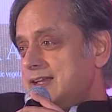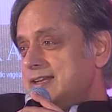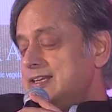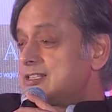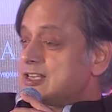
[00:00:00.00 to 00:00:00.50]

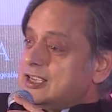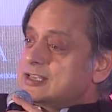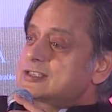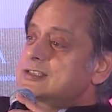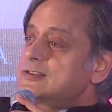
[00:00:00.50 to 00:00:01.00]
And he
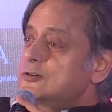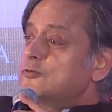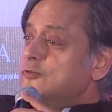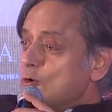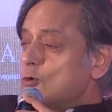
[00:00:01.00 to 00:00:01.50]
says, "You
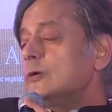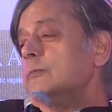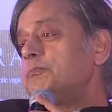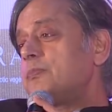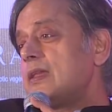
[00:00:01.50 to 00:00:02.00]

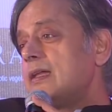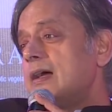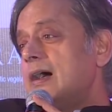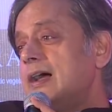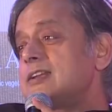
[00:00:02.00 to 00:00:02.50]
fool,
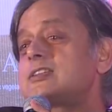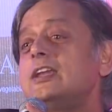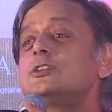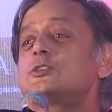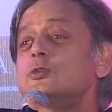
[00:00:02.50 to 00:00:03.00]
I
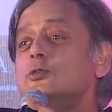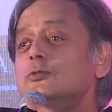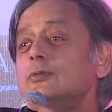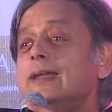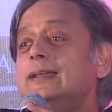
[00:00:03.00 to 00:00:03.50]
sent
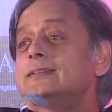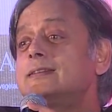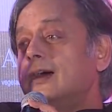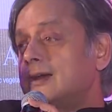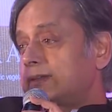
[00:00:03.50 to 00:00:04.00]
you
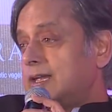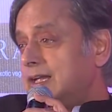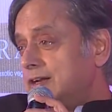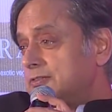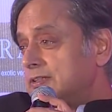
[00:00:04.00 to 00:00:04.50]
Indra,
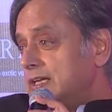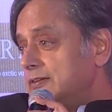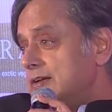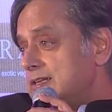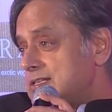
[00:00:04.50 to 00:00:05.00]
king of the
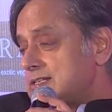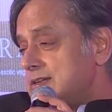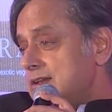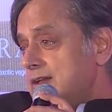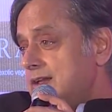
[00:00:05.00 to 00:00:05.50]
Devas,
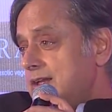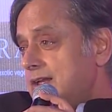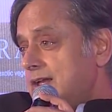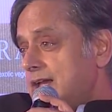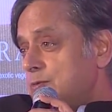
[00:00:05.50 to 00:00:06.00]

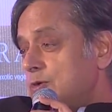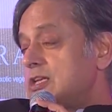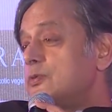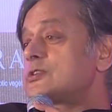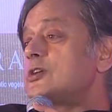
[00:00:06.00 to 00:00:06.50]
and what
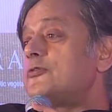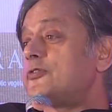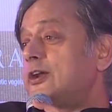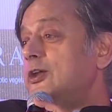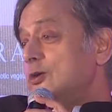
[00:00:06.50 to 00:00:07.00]
he was
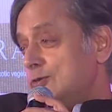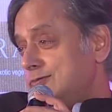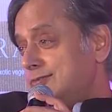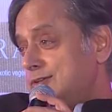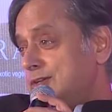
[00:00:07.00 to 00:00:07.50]
offering you
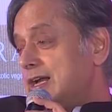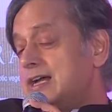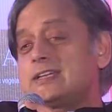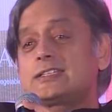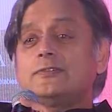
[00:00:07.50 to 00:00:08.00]
in the
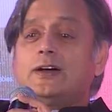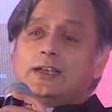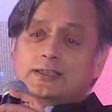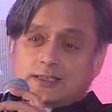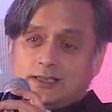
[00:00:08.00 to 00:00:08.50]
guise of a
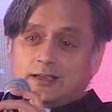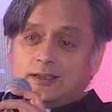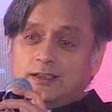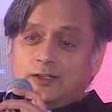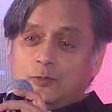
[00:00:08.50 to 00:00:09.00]
hunter
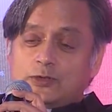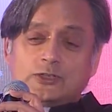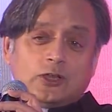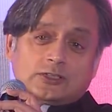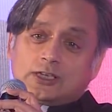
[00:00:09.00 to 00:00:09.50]
was
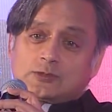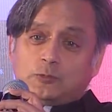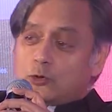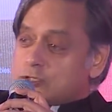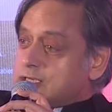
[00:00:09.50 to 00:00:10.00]
not just
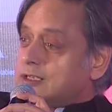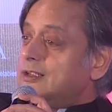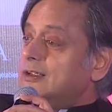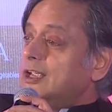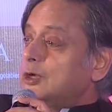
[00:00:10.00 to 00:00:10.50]
water,
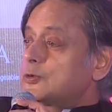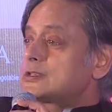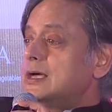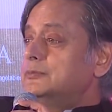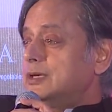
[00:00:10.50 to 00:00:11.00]
it
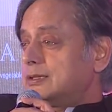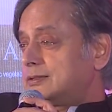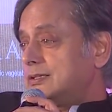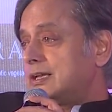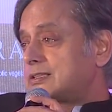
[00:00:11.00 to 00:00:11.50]
was
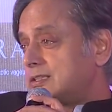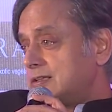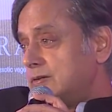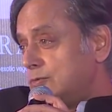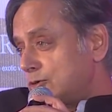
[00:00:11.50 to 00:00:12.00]
Amrit, the nectar
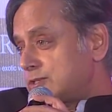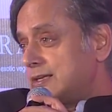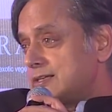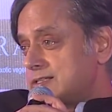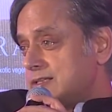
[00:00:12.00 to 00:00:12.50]
of
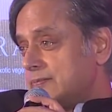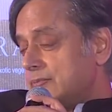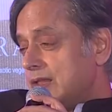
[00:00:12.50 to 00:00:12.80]
immortality.